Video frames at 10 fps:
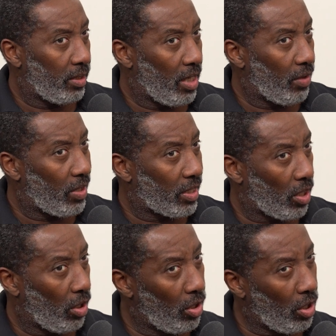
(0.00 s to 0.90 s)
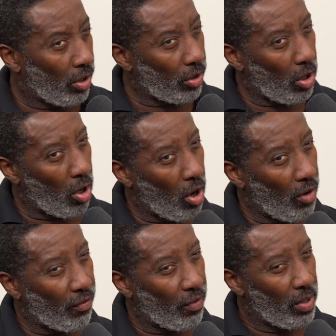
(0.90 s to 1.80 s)
there's a lot
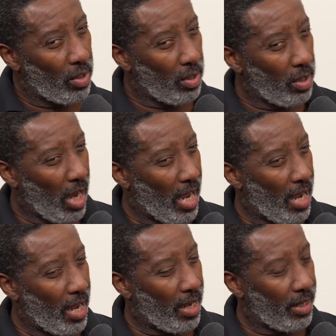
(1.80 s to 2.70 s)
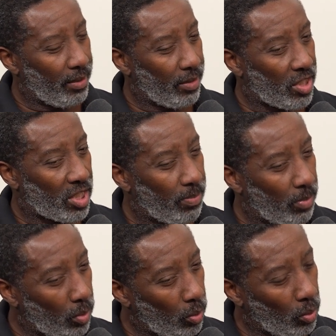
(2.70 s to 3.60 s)
of
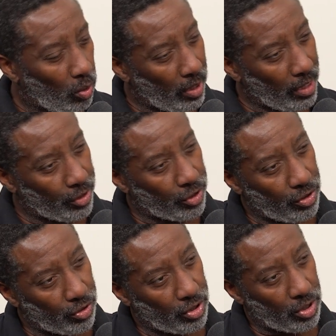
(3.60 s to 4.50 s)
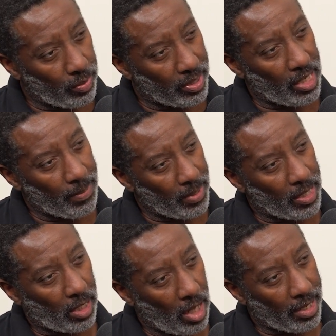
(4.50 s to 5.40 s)
small issues to do with keeping
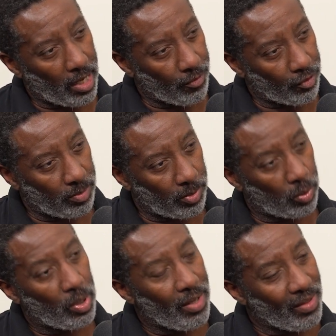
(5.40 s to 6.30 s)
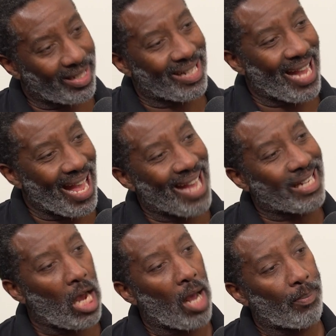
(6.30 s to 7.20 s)
a client comfortable that can
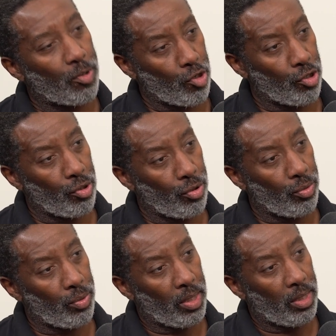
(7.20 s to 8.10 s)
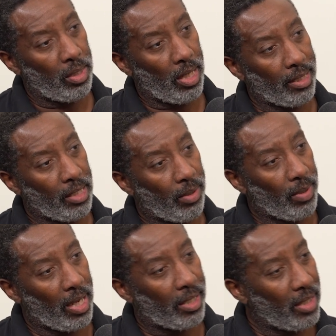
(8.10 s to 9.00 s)
add up to
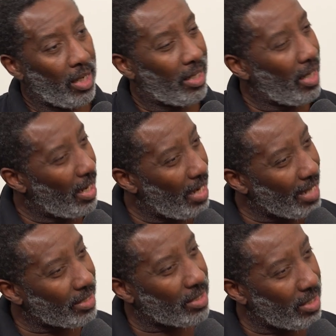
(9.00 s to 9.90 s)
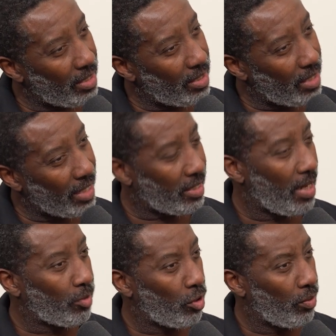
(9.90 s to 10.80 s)
a less than
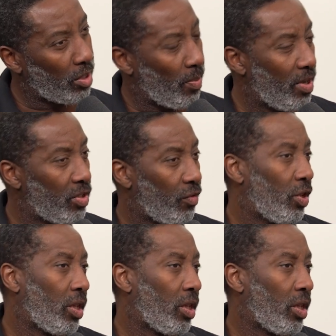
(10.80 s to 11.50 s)
exceptional experience for the